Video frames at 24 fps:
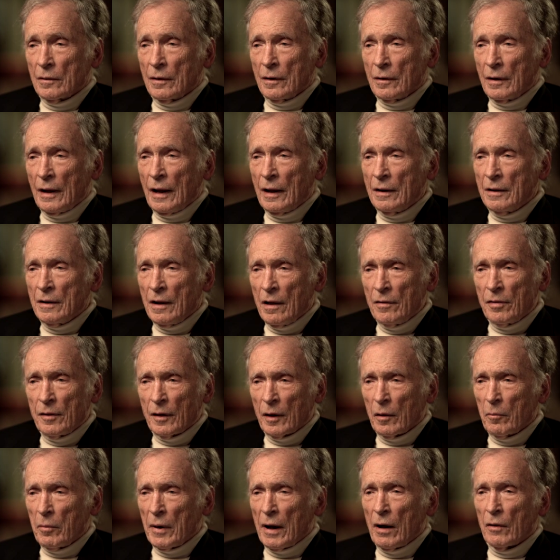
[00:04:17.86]
had nothing
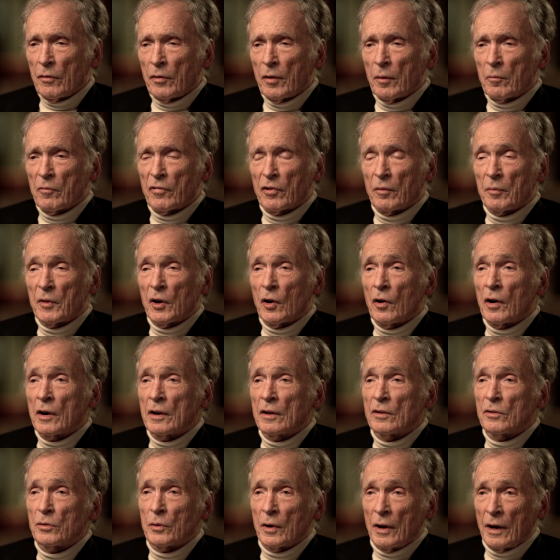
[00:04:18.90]
about them from the
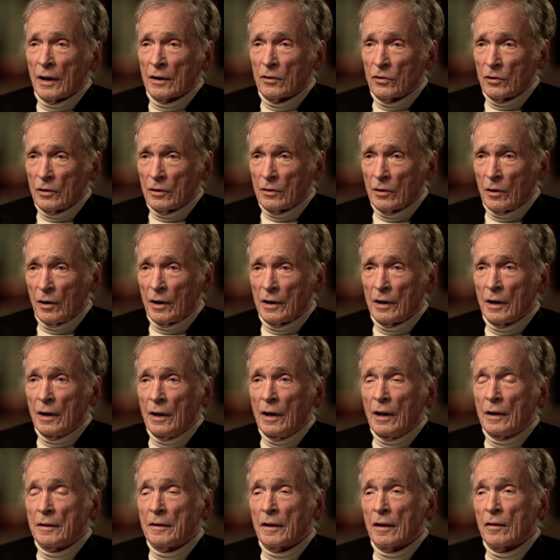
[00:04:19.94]
audience reaction to
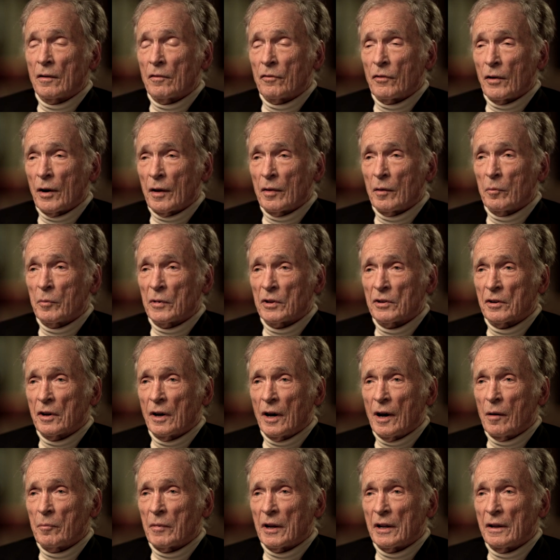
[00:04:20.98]
identify them as
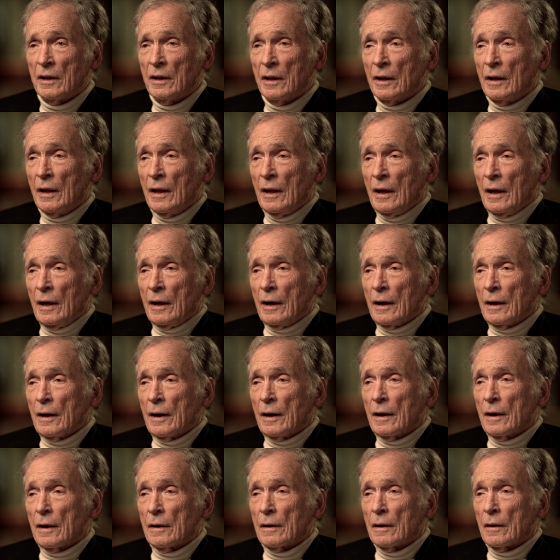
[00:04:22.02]
comedy,
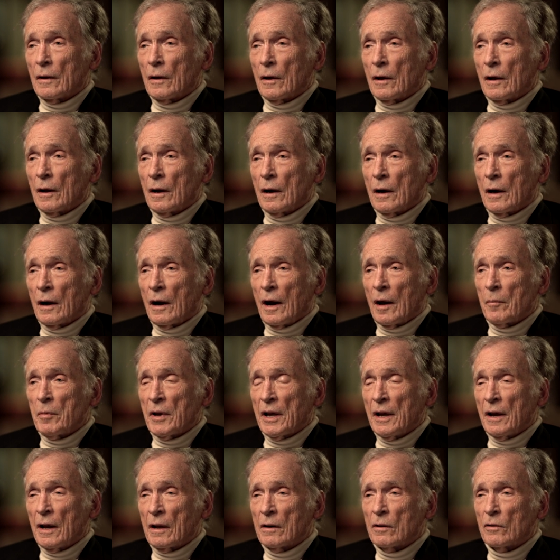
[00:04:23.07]
I
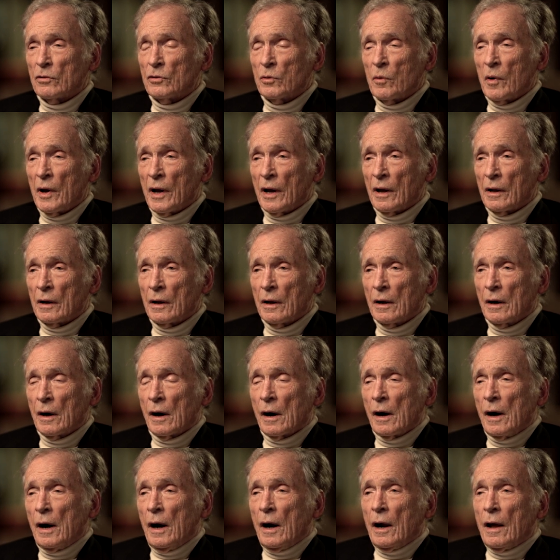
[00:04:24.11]
began to sweat.
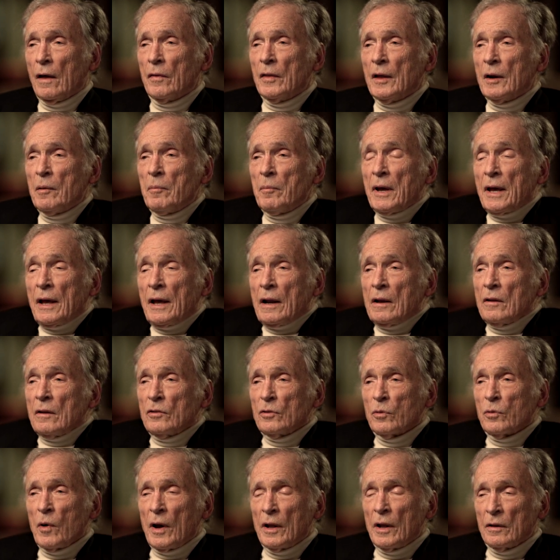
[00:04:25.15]
And then I began to
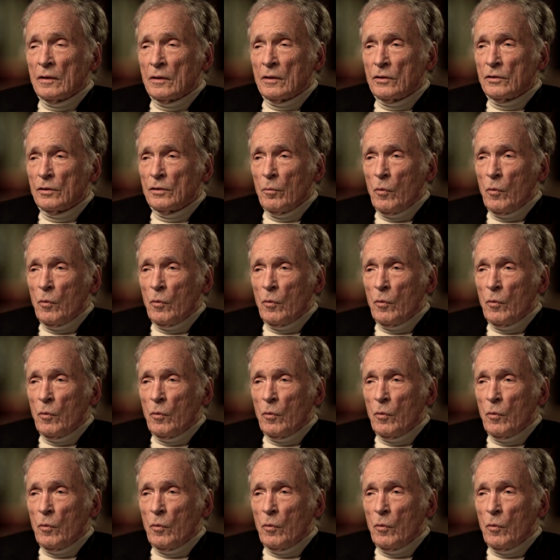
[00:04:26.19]
sweat some